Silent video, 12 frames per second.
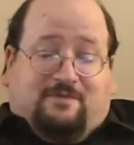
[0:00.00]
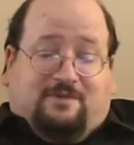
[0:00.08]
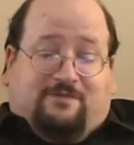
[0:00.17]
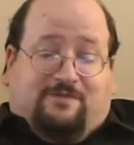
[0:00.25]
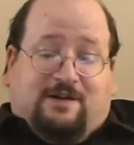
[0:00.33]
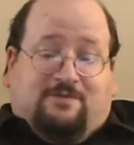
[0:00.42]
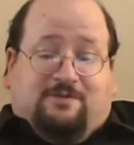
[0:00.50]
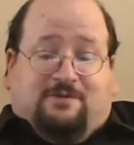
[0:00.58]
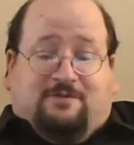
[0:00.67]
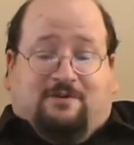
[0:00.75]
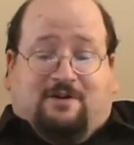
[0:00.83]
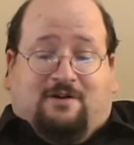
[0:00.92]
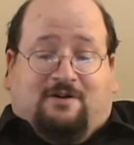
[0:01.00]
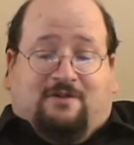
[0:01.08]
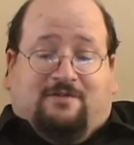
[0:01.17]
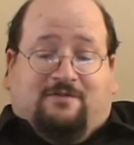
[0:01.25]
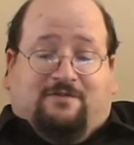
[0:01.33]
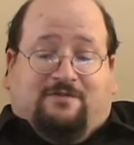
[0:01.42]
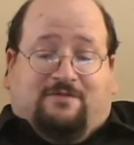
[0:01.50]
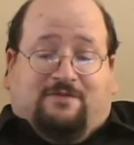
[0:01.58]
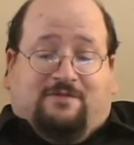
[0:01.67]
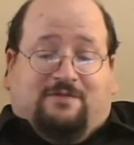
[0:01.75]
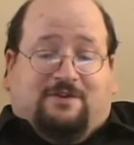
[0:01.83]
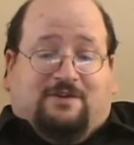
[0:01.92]
founder of
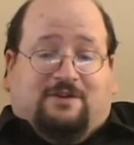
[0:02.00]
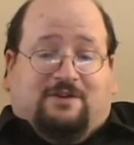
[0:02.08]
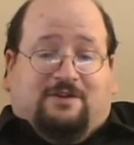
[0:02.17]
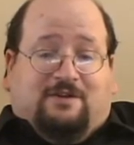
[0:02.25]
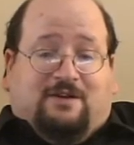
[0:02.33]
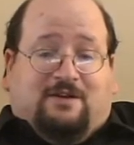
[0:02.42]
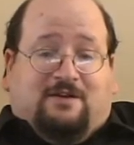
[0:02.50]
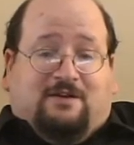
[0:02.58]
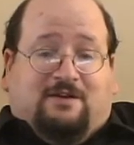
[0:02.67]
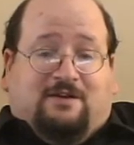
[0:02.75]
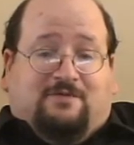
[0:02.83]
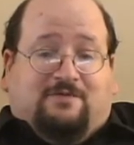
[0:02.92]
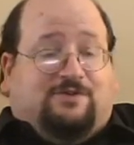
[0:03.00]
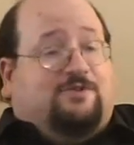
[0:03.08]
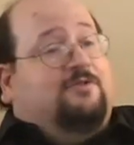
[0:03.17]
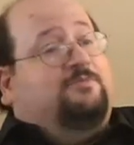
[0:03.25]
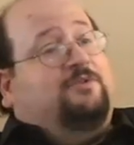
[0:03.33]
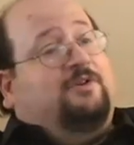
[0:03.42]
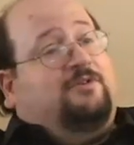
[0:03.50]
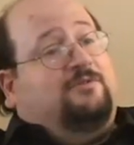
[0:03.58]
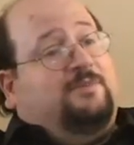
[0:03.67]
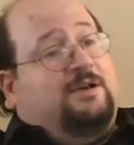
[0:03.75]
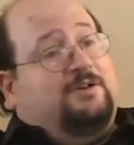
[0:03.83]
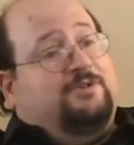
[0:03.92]
the School of Political
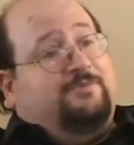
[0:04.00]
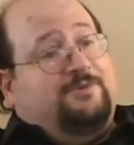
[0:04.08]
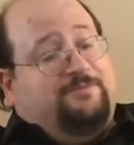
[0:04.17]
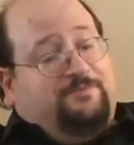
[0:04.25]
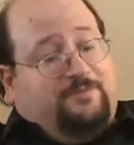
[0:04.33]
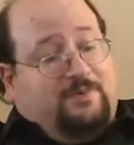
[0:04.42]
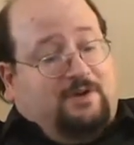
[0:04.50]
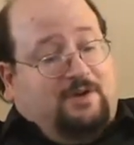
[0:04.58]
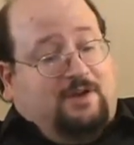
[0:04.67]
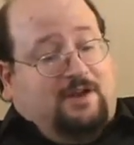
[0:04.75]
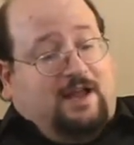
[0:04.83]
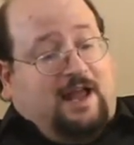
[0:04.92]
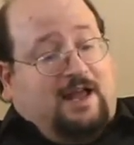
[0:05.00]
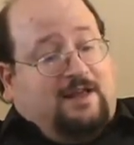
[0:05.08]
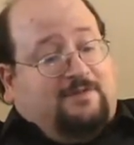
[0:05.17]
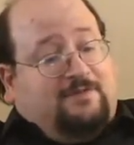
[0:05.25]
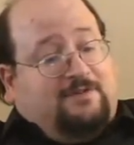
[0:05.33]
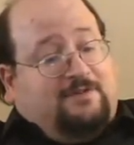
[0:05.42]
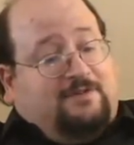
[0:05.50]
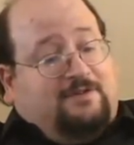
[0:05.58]
Management and